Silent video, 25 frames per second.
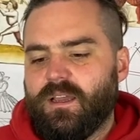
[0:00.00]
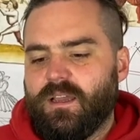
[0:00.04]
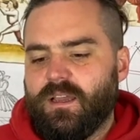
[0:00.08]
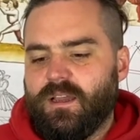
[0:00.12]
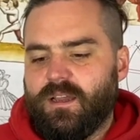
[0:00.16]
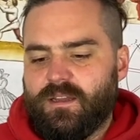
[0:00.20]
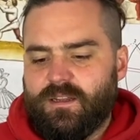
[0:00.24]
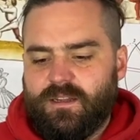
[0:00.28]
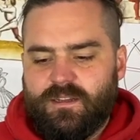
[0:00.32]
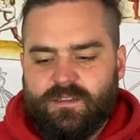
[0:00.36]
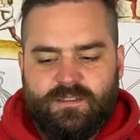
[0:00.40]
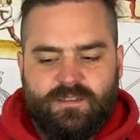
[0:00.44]

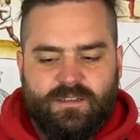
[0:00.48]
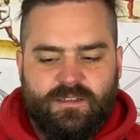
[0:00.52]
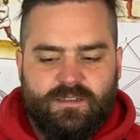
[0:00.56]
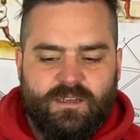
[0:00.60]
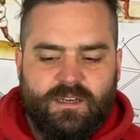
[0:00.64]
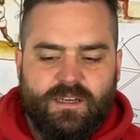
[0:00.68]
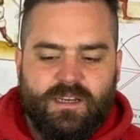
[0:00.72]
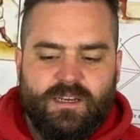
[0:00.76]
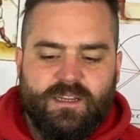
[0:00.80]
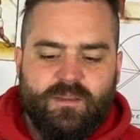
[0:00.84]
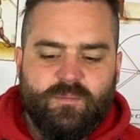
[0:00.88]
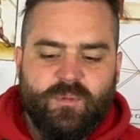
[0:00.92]
and
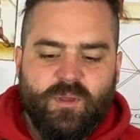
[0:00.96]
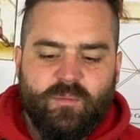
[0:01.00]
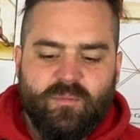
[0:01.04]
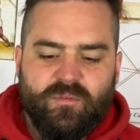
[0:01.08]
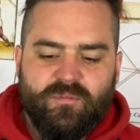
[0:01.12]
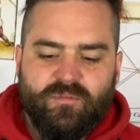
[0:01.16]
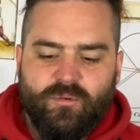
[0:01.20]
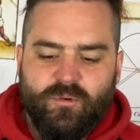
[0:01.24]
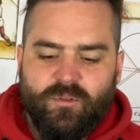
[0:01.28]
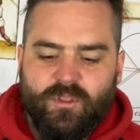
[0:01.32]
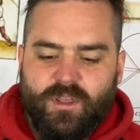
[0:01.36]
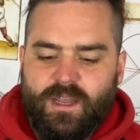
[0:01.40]
clearly a bit
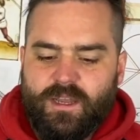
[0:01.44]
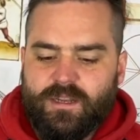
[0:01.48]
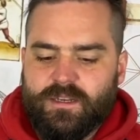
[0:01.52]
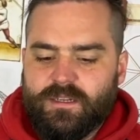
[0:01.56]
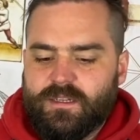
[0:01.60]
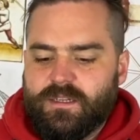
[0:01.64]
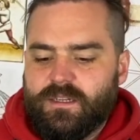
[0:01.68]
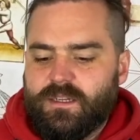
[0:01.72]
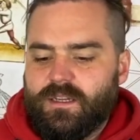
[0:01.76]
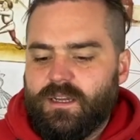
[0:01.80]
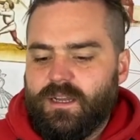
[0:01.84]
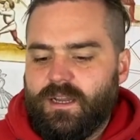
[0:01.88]
before that.
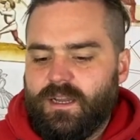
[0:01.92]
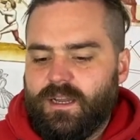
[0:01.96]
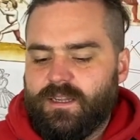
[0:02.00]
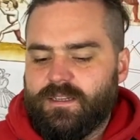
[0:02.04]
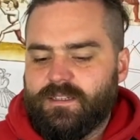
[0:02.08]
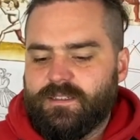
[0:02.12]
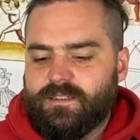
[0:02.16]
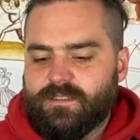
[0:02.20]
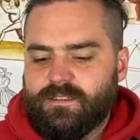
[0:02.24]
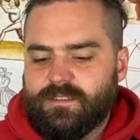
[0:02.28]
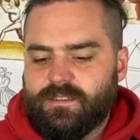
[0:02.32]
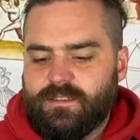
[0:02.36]

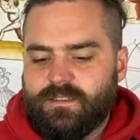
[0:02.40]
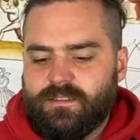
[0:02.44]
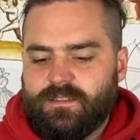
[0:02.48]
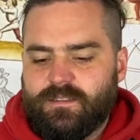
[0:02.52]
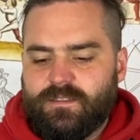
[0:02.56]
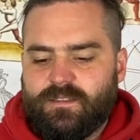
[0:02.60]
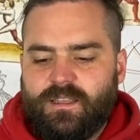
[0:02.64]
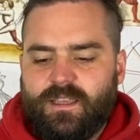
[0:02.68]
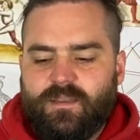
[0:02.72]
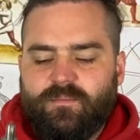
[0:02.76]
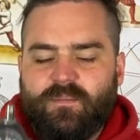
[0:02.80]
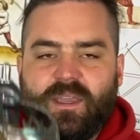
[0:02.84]
And
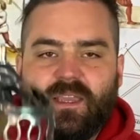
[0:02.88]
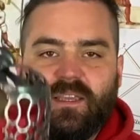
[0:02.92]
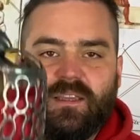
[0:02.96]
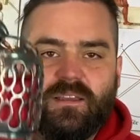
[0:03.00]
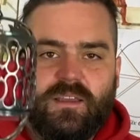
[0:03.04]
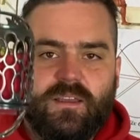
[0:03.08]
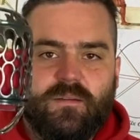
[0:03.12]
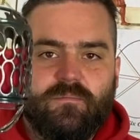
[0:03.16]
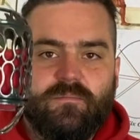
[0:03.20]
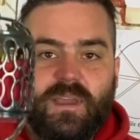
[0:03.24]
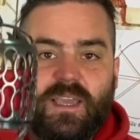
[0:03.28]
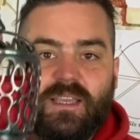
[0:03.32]
they make
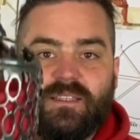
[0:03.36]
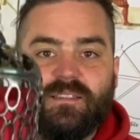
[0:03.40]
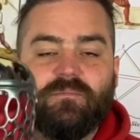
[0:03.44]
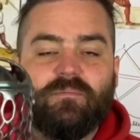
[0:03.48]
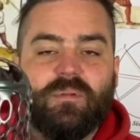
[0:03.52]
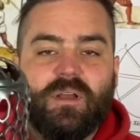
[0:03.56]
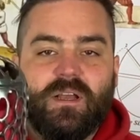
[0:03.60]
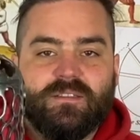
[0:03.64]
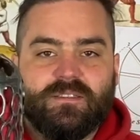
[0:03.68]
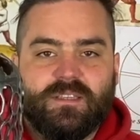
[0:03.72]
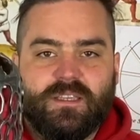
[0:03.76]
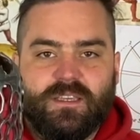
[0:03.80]
amazing
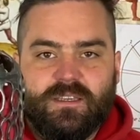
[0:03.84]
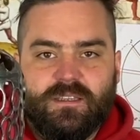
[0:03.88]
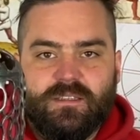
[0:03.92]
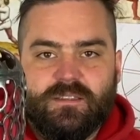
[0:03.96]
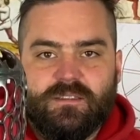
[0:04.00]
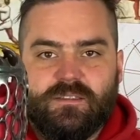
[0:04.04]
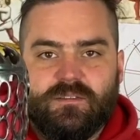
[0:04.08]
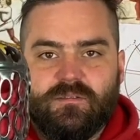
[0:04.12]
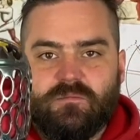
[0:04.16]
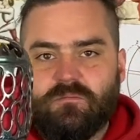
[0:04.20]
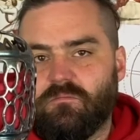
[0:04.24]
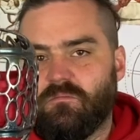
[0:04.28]

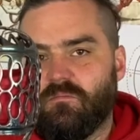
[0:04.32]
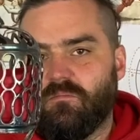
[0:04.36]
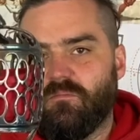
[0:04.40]
baskets,